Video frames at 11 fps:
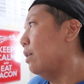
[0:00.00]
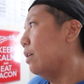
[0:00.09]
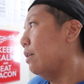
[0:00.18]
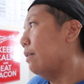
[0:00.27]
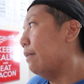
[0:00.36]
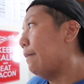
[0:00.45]
it's
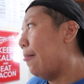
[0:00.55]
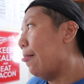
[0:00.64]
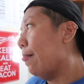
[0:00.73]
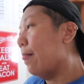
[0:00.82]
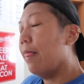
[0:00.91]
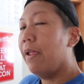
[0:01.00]
home.
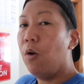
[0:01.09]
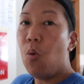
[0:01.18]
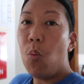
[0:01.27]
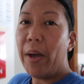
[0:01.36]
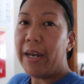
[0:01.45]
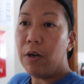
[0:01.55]

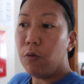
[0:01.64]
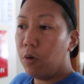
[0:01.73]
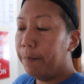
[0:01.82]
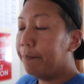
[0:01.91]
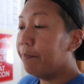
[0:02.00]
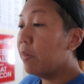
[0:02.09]
Waiting room.